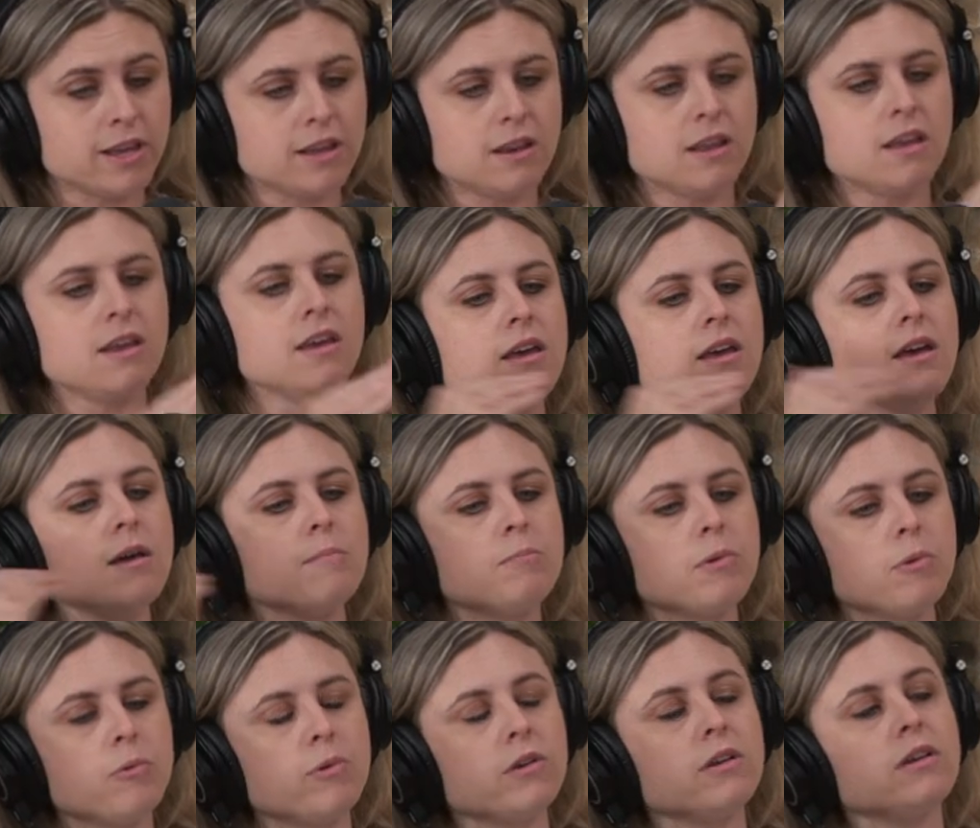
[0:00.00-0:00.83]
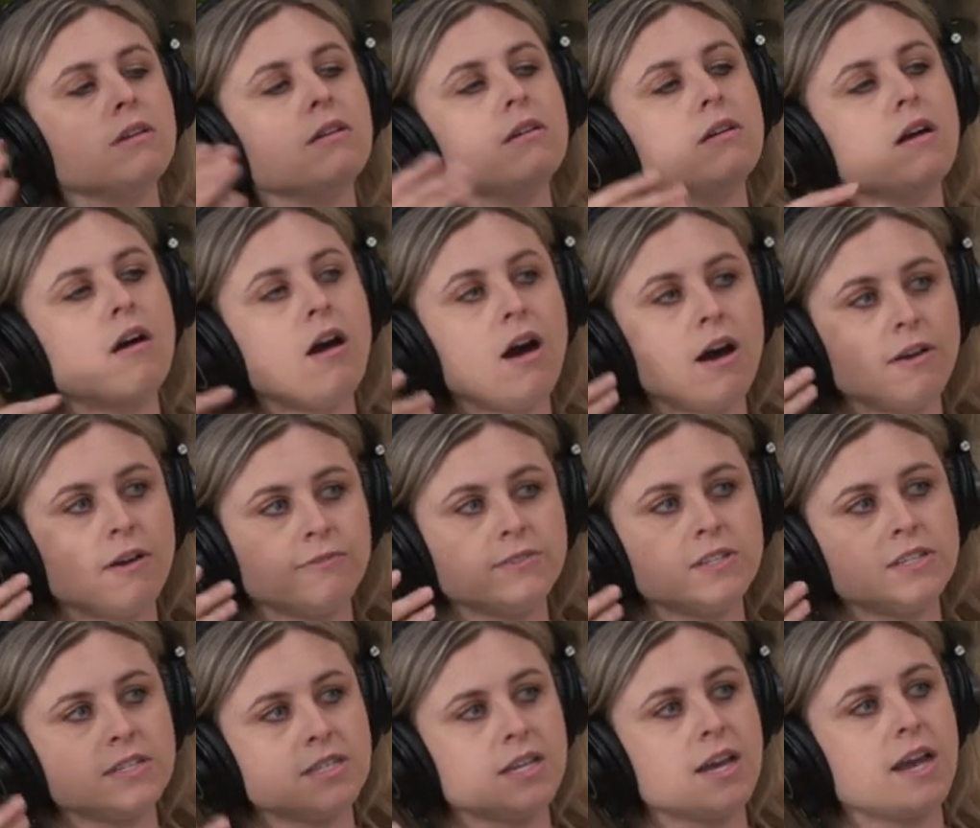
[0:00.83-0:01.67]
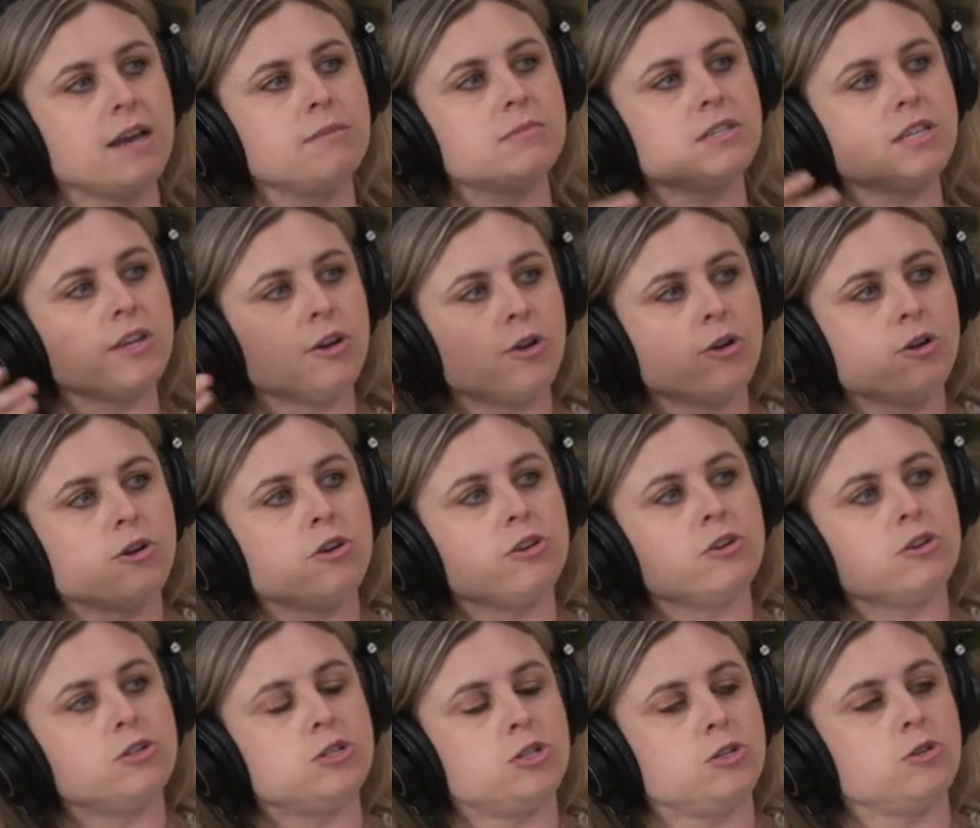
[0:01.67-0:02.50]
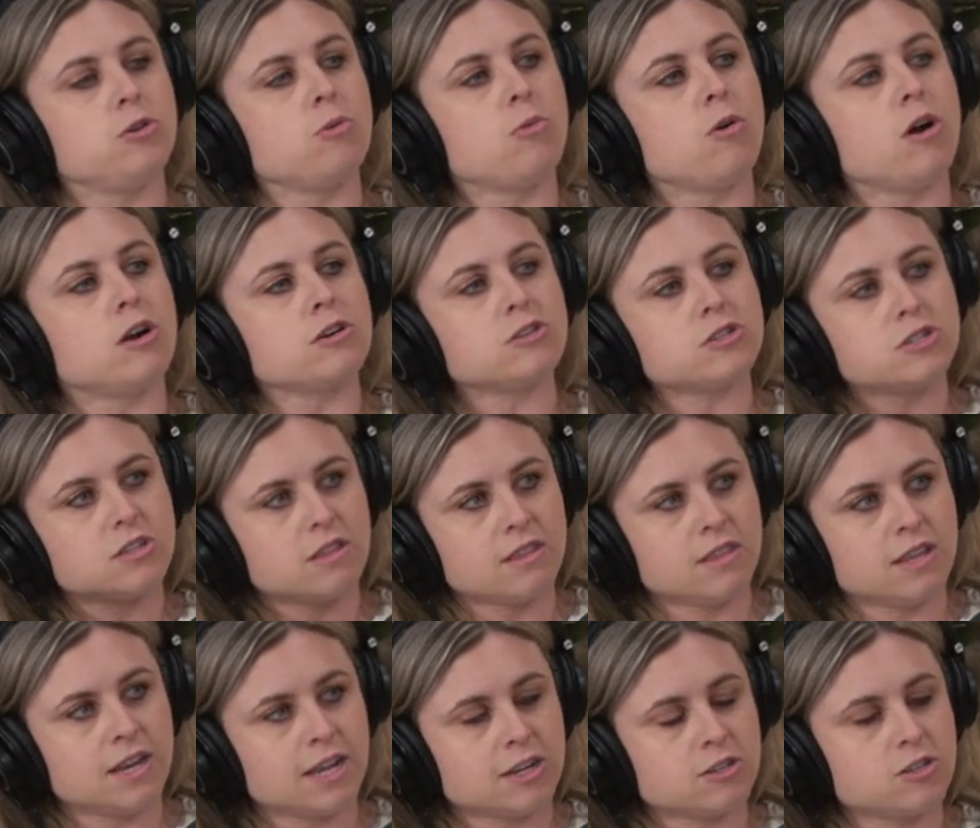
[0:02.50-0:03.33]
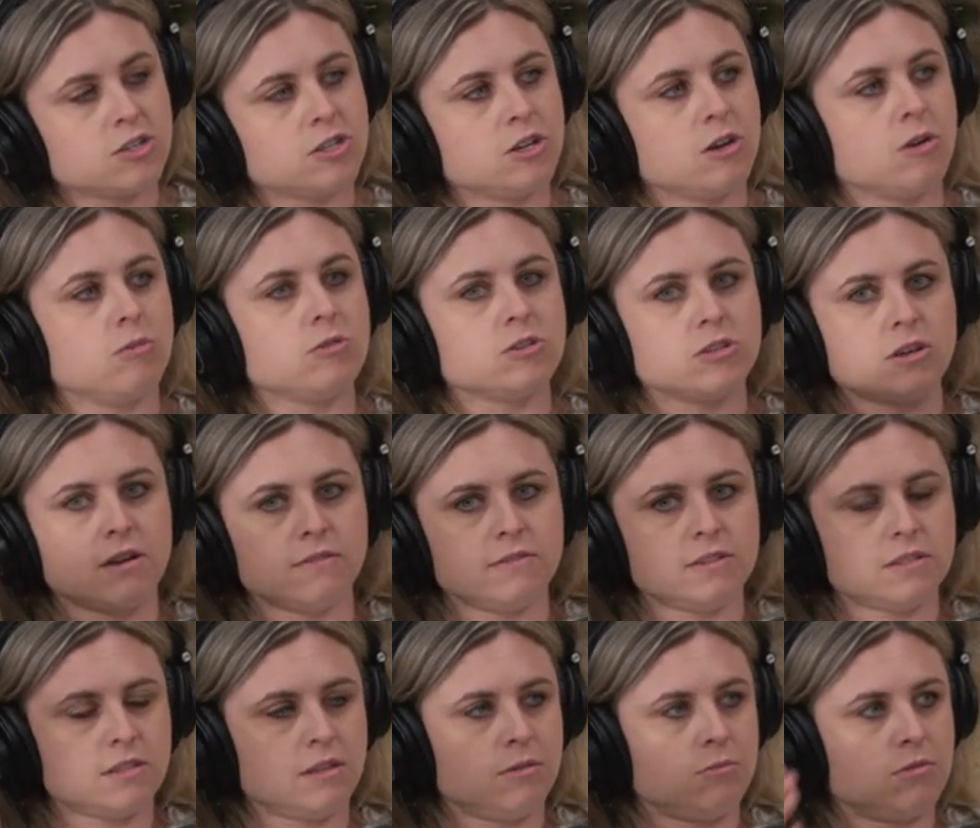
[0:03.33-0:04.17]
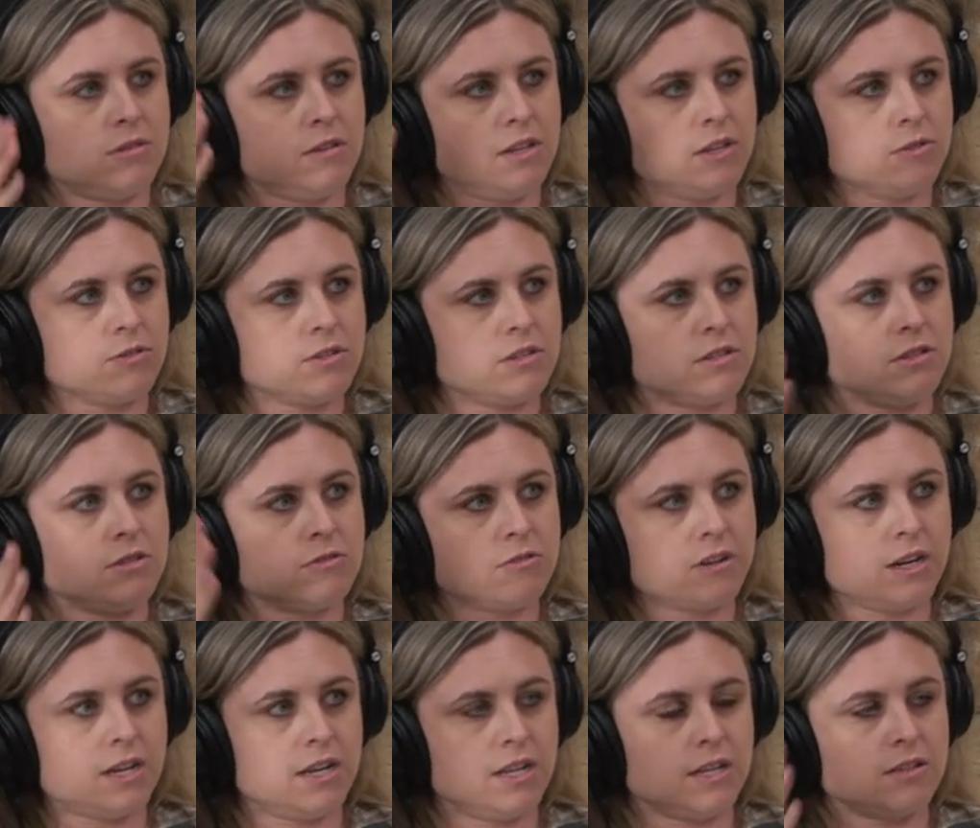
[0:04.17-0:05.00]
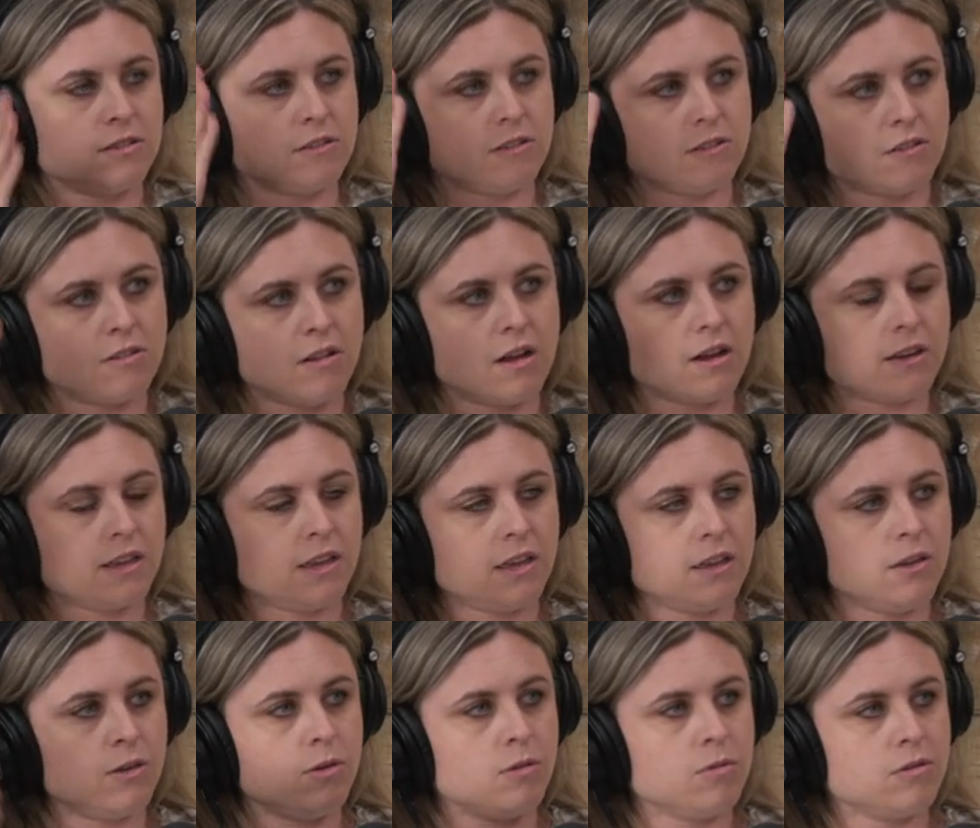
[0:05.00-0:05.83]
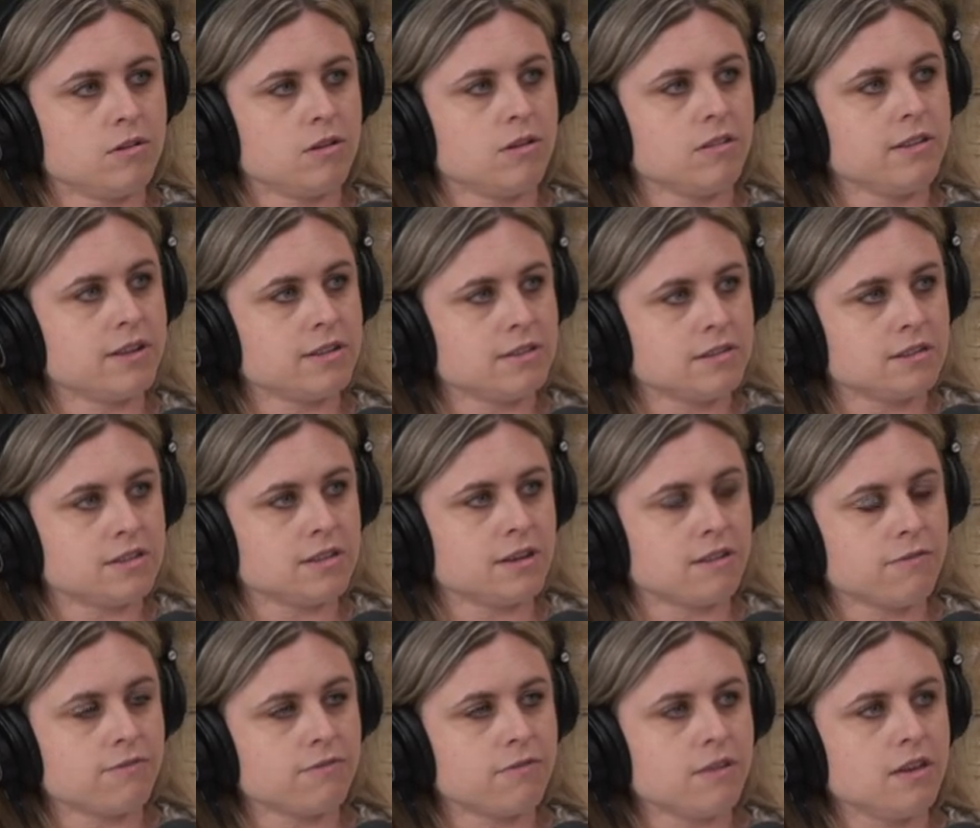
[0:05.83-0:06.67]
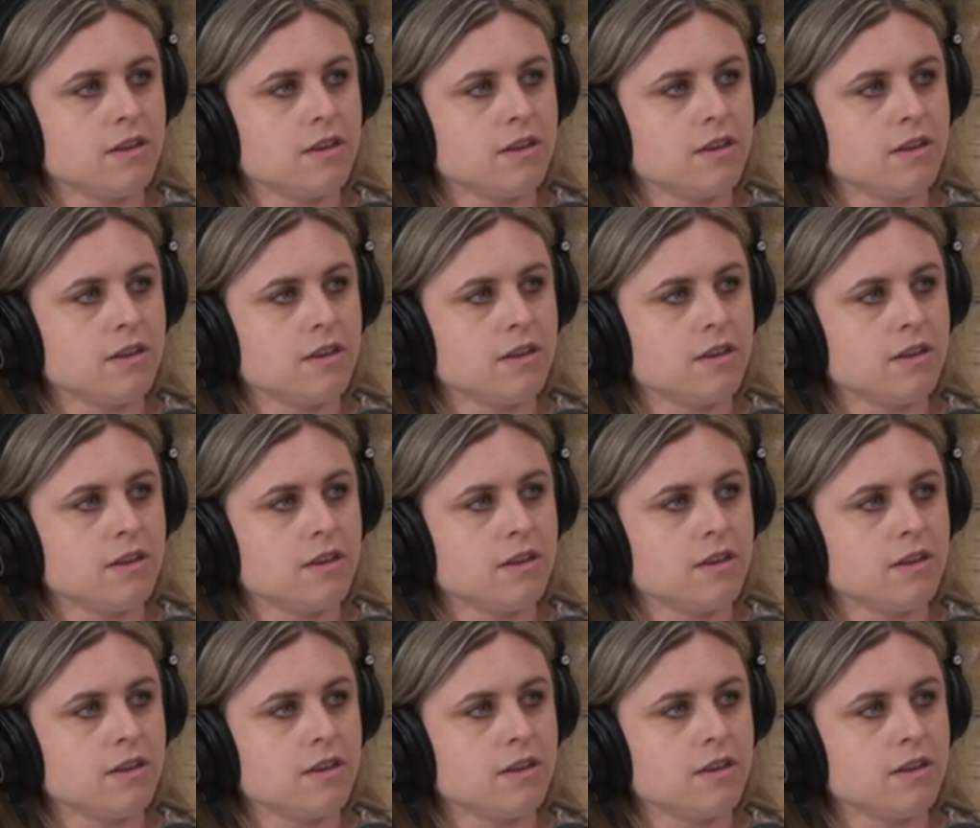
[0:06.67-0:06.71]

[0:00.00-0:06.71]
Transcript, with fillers: it, but would oftentimes encourage you to watch the next show, which obviously with Nielsen's ratings, they're clocking you and all that stuff.